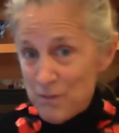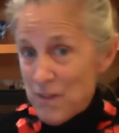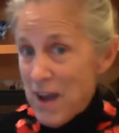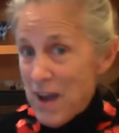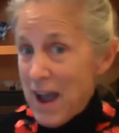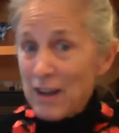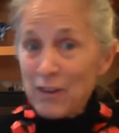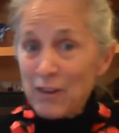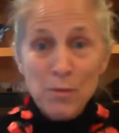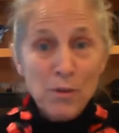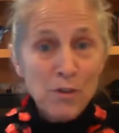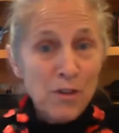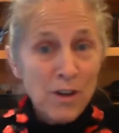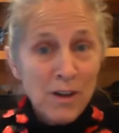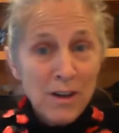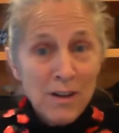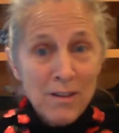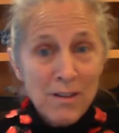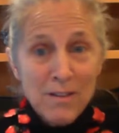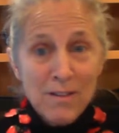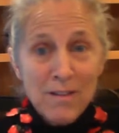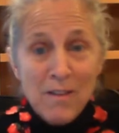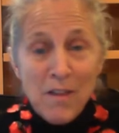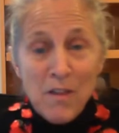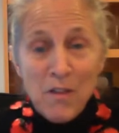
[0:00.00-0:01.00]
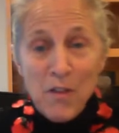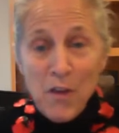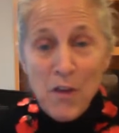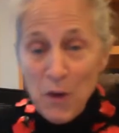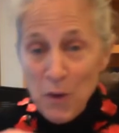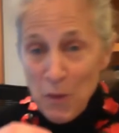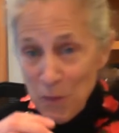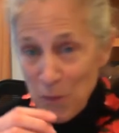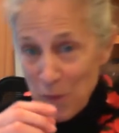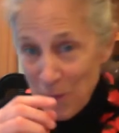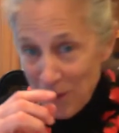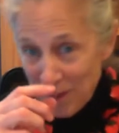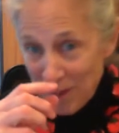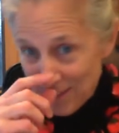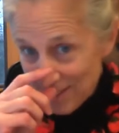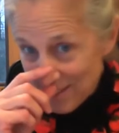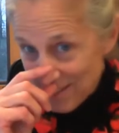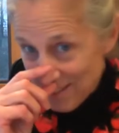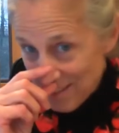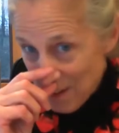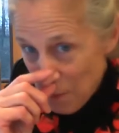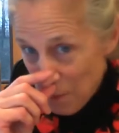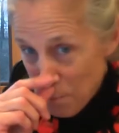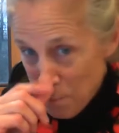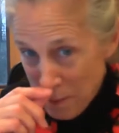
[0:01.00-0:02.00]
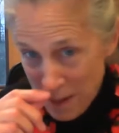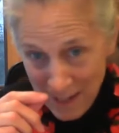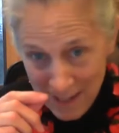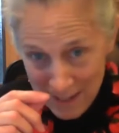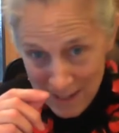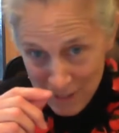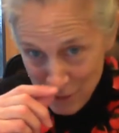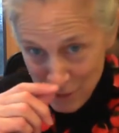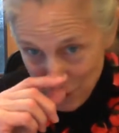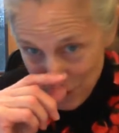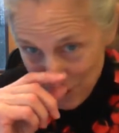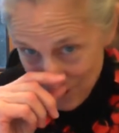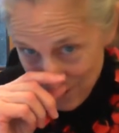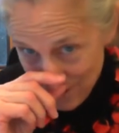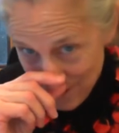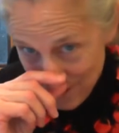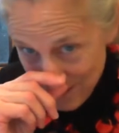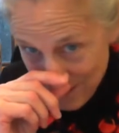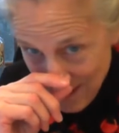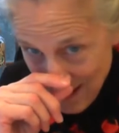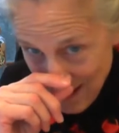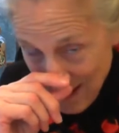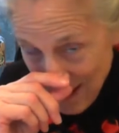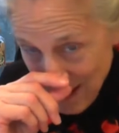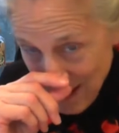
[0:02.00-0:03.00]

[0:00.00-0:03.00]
fax machines, there weren't pagers,